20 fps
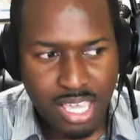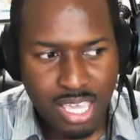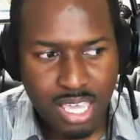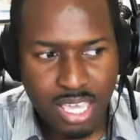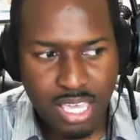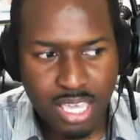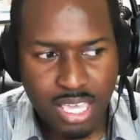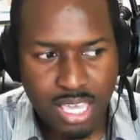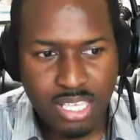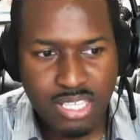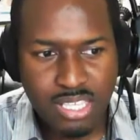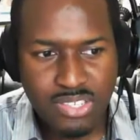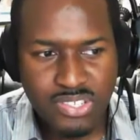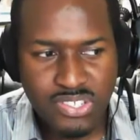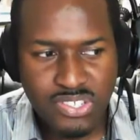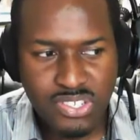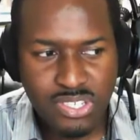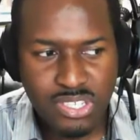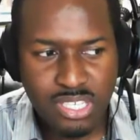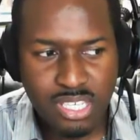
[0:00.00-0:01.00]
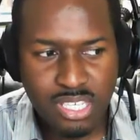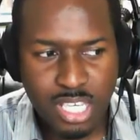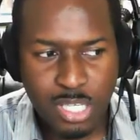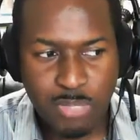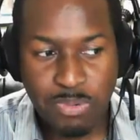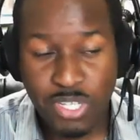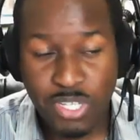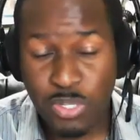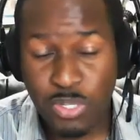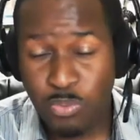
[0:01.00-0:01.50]
is,
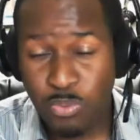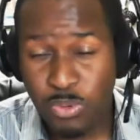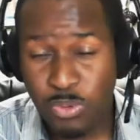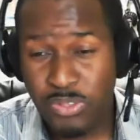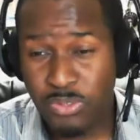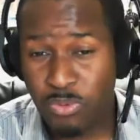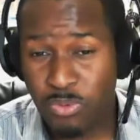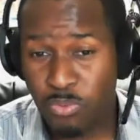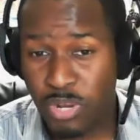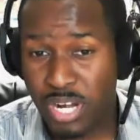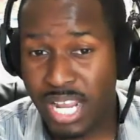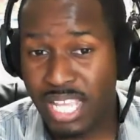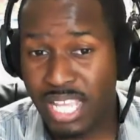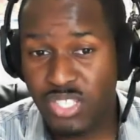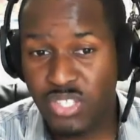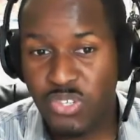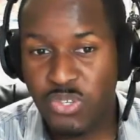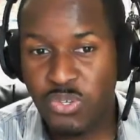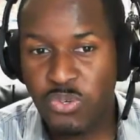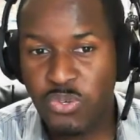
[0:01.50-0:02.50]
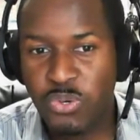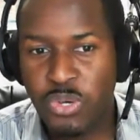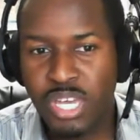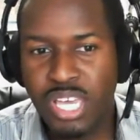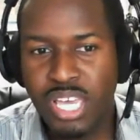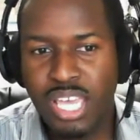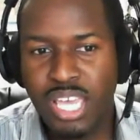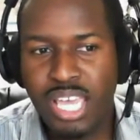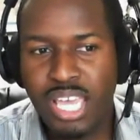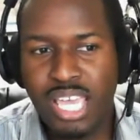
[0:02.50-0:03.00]
especially with what I do,
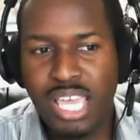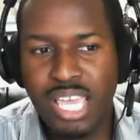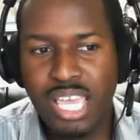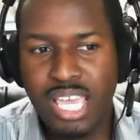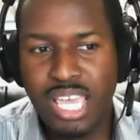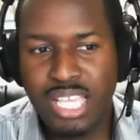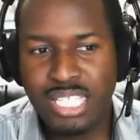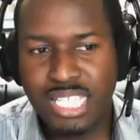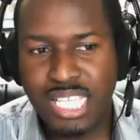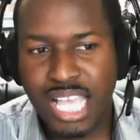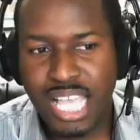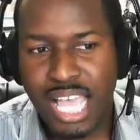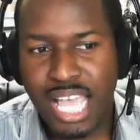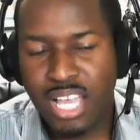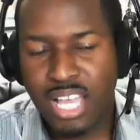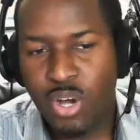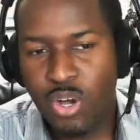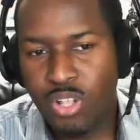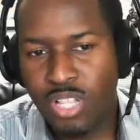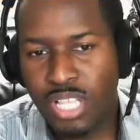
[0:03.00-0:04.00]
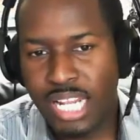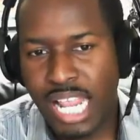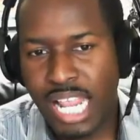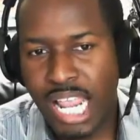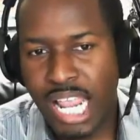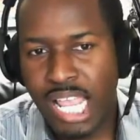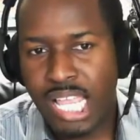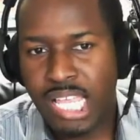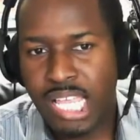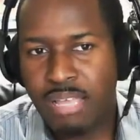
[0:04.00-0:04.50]
is I call
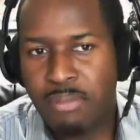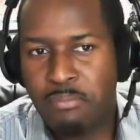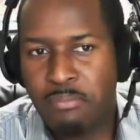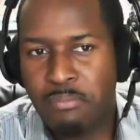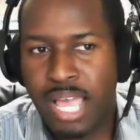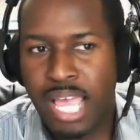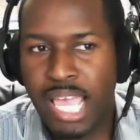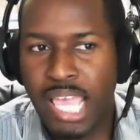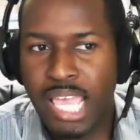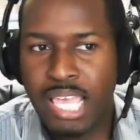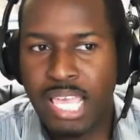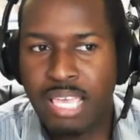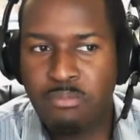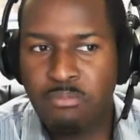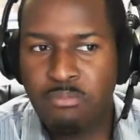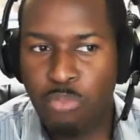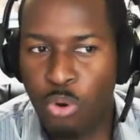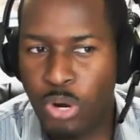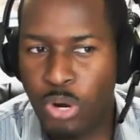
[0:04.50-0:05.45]
it my